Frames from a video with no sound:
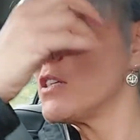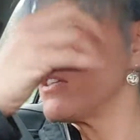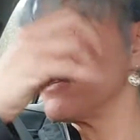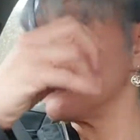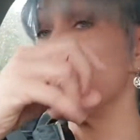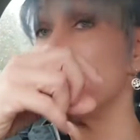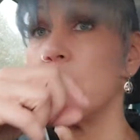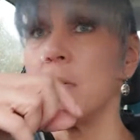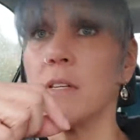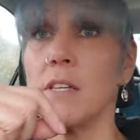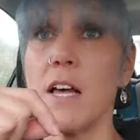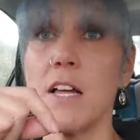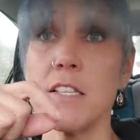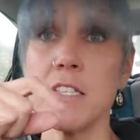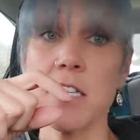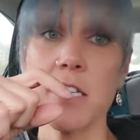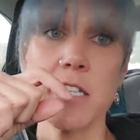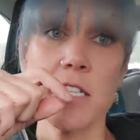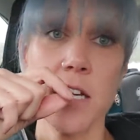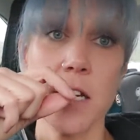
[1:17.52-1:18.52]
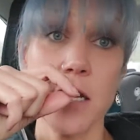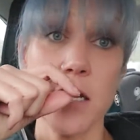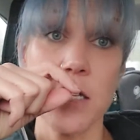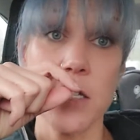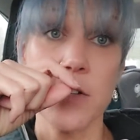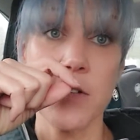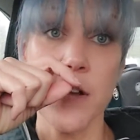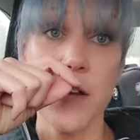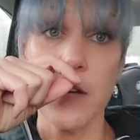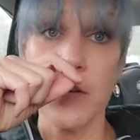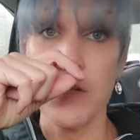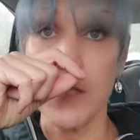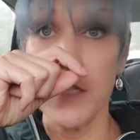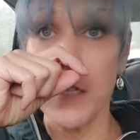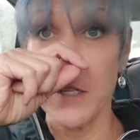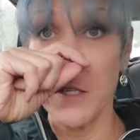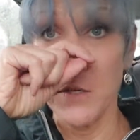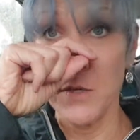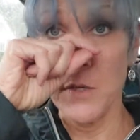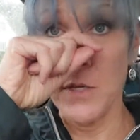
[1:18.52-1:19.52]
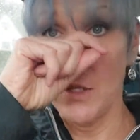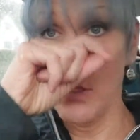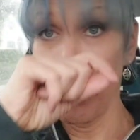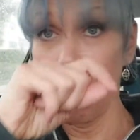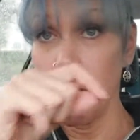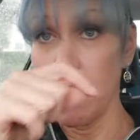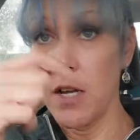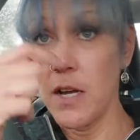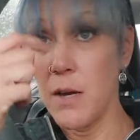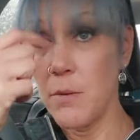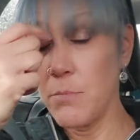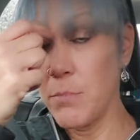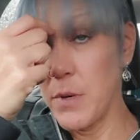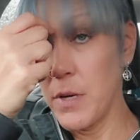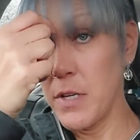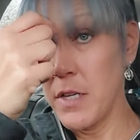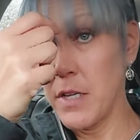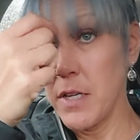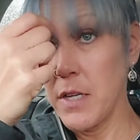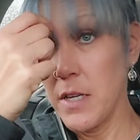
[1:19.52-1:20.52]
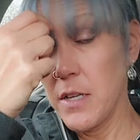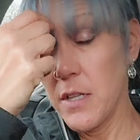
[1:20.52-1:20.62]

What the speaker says: There's been lots of studies around it. You can look it up, but